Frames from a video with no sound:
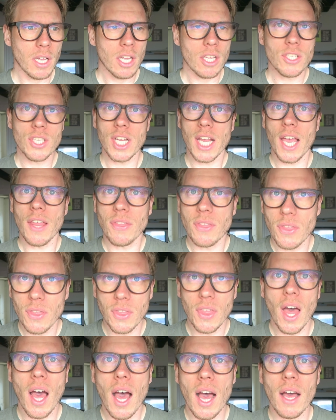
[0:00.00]
so you
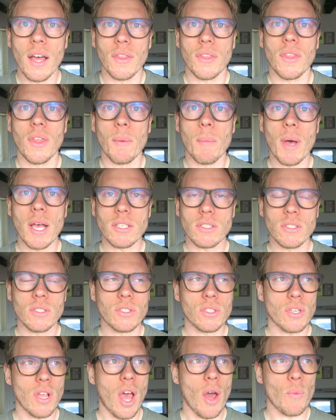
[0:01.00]
get the
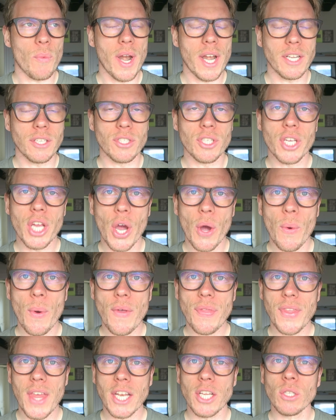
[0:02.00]
muscles ready to go,
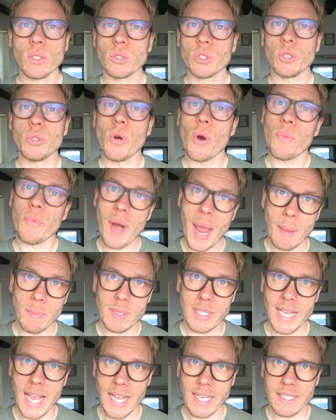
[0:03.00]
and then you'll do a
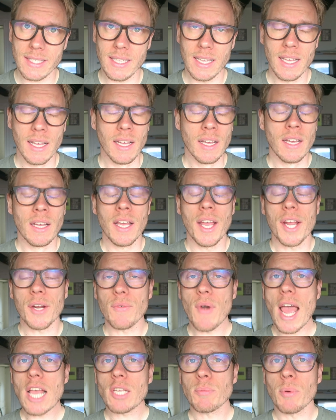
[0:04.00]
ramp test. And
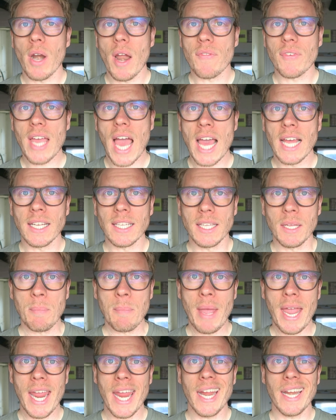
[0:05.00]
Graspor have kindly
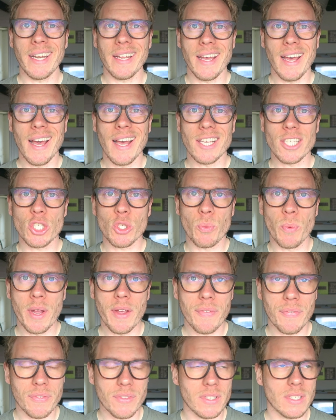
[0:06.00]
made a
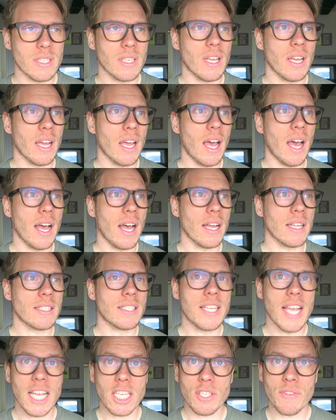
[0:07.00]
Swift
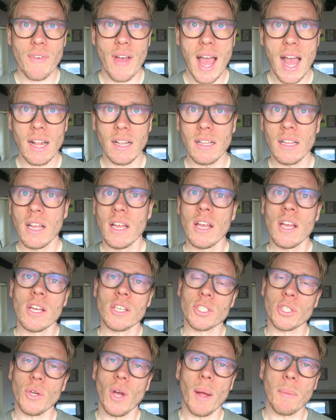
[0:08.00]
test file.
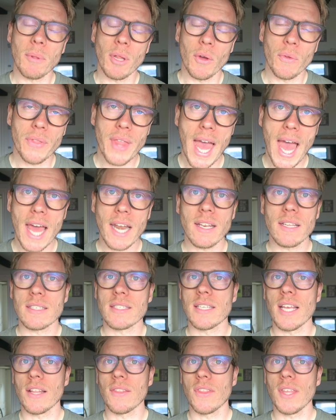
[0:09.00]
So you upload that,
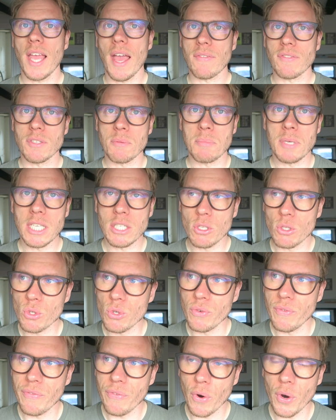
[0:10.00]
set the FTP to
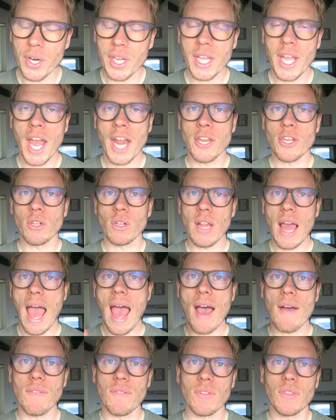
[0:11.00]
240, and you'll
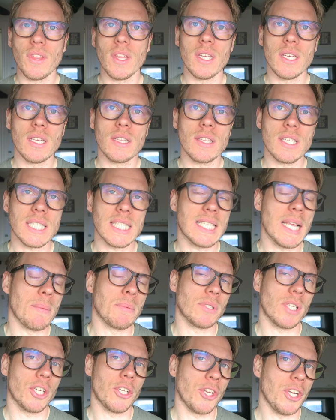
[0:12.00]
have the
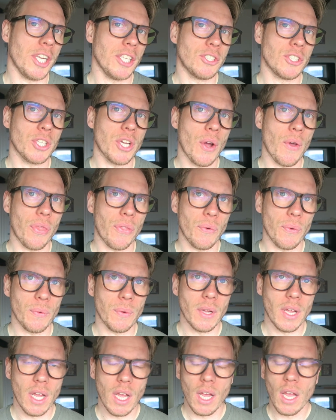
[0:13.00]
steps that you need to go through.